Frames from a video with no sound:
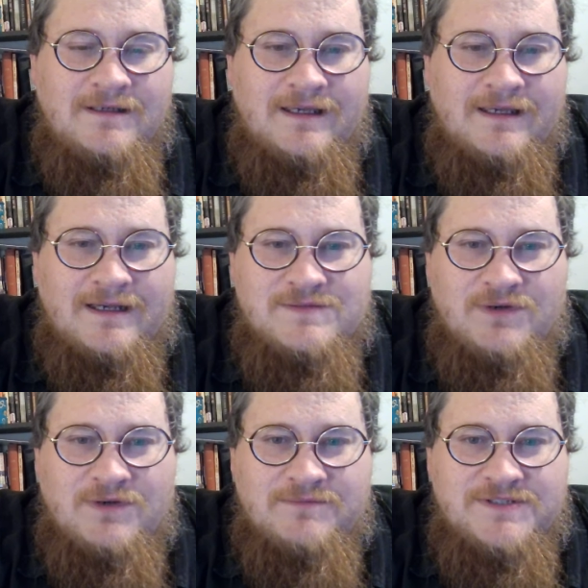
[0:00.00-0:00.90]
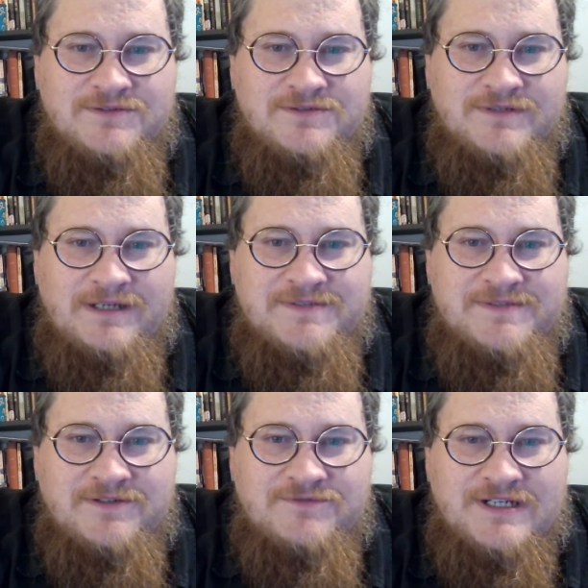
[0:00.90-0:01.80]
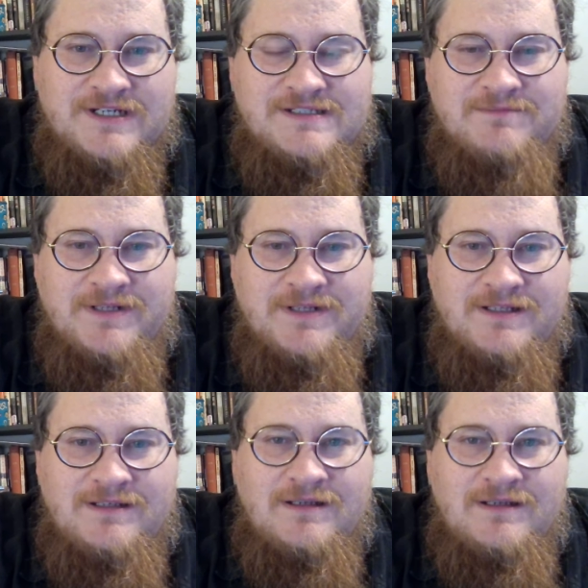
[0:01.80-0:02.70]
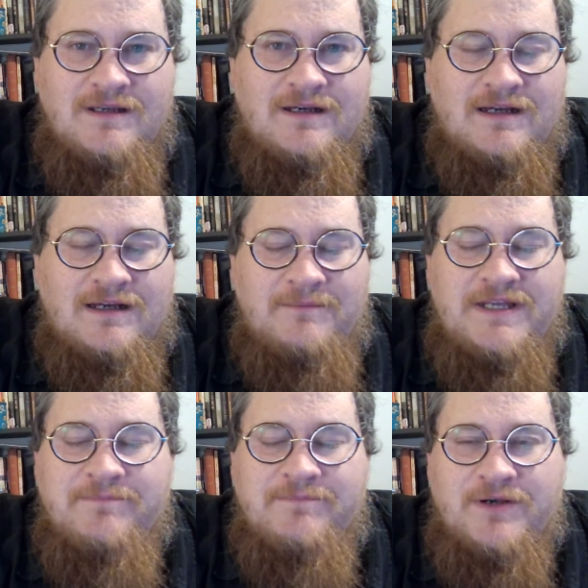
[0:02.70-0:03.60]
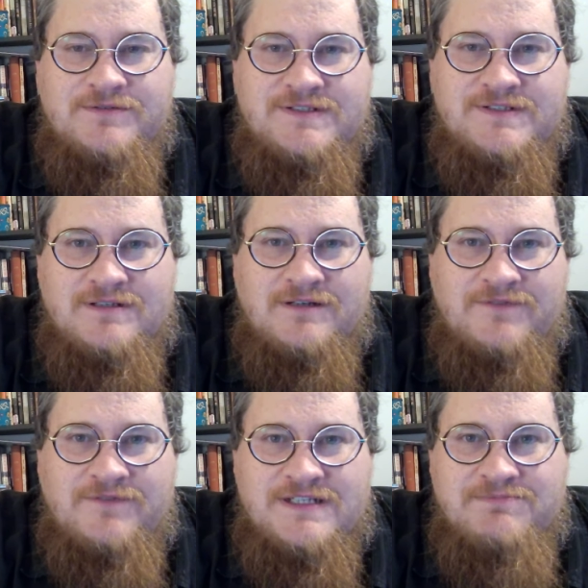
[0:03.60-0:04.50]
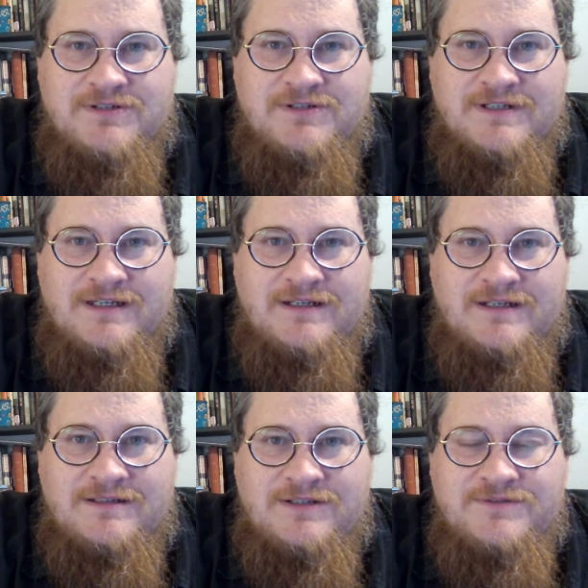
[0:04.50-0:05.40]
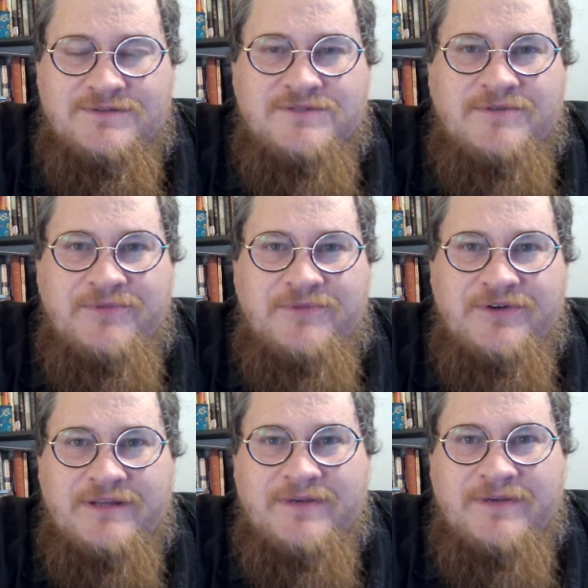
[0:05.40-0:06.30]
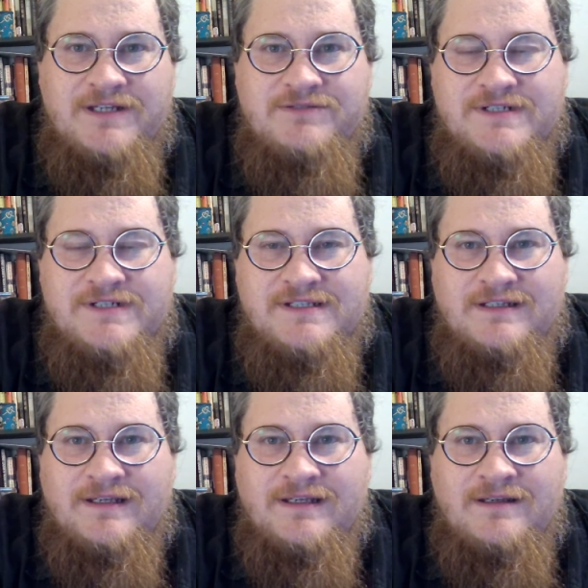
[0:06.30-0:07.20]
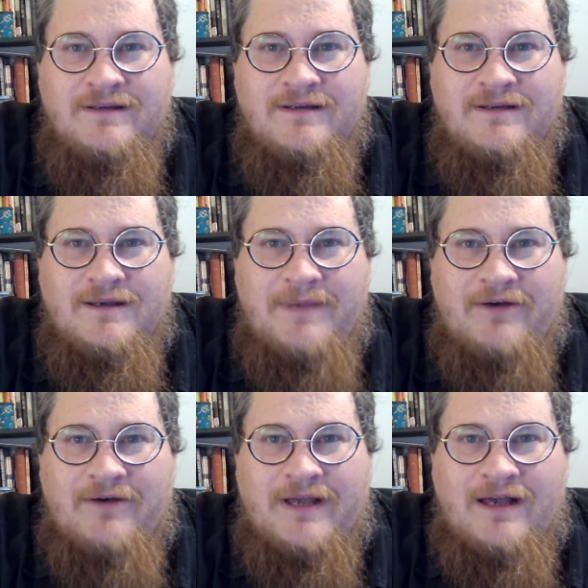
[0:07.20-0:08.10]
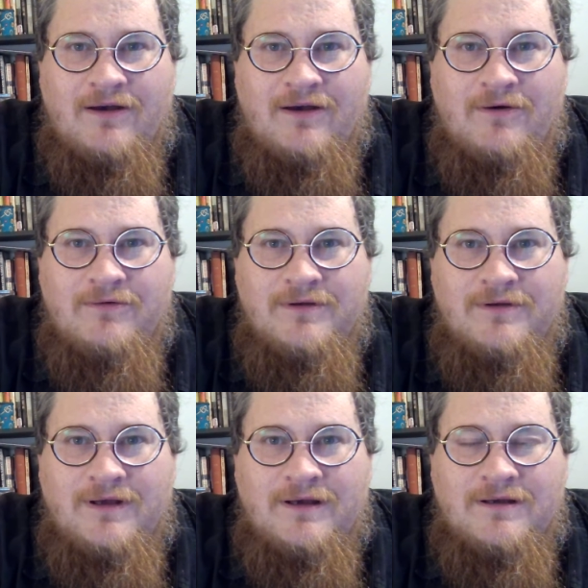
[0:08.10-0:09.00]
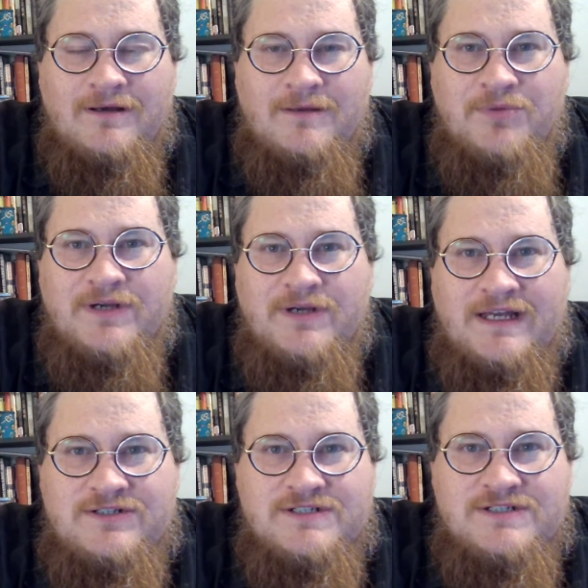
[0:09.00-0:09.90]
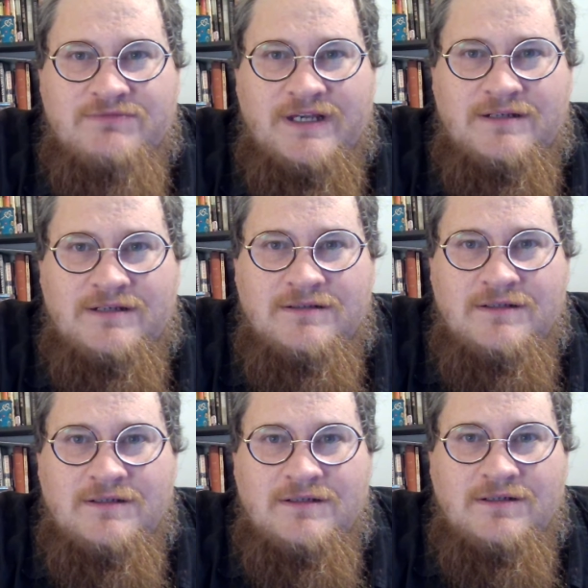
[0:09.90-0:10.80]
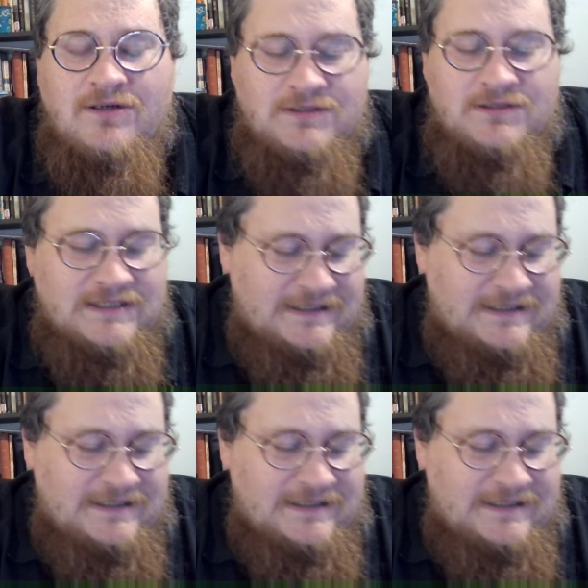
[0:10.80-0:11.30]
Hey guys, welcome to an episode of Chasing Billy. Made a post on Facebook and the YouTube community page recently about how a book I had just read called